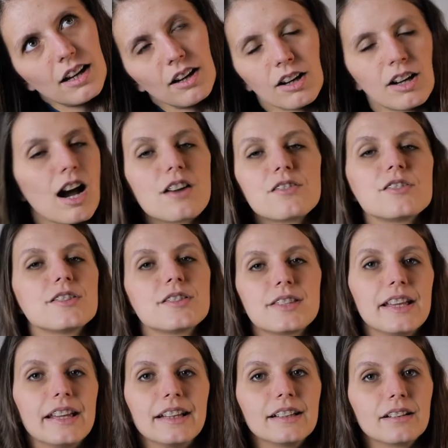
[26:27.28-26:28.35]
a conscious
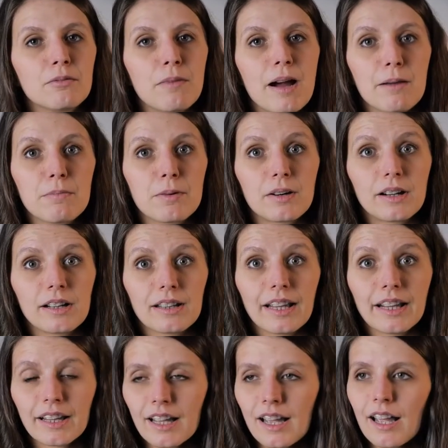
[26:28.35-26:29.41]
thing on my part.
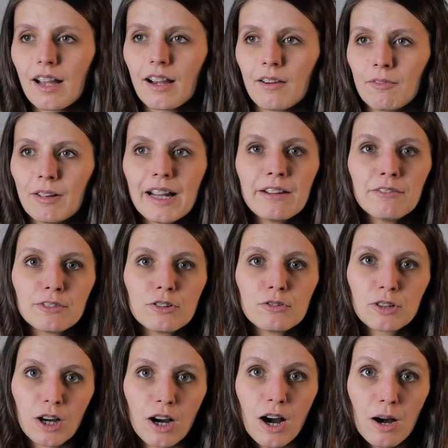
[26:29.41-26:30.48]
Like, when I
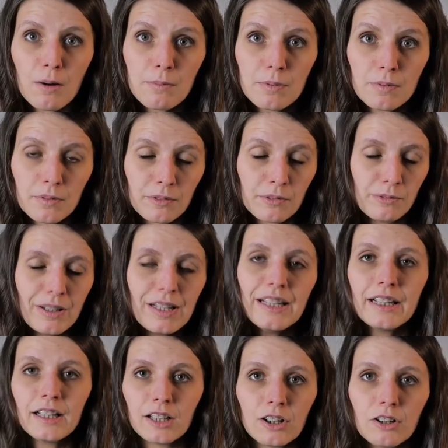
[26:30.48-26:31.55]
woke up
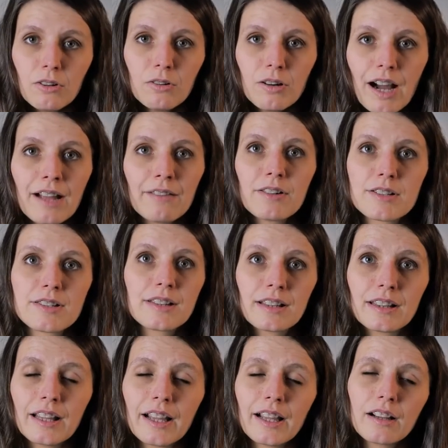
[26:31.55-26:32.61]
feeling low, I
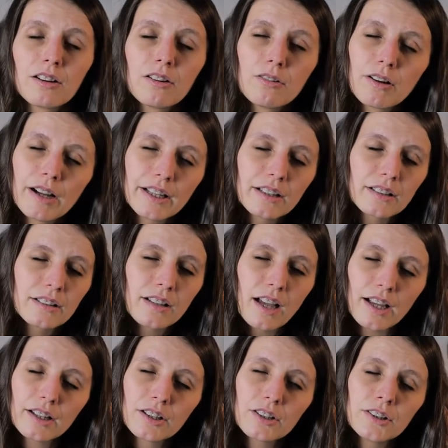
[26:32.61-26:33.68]
wasn't like, oh, I
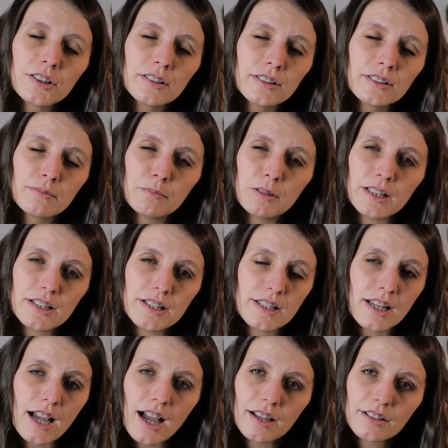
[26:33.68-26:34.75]
I couldn't please
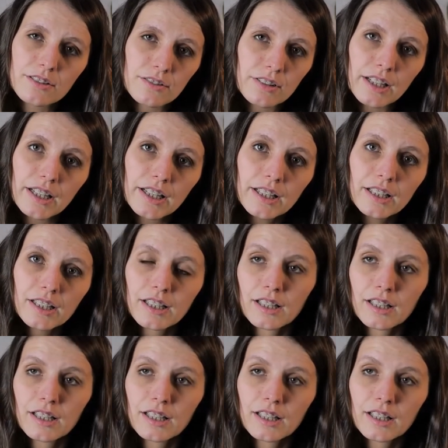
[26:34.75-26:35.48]
God today.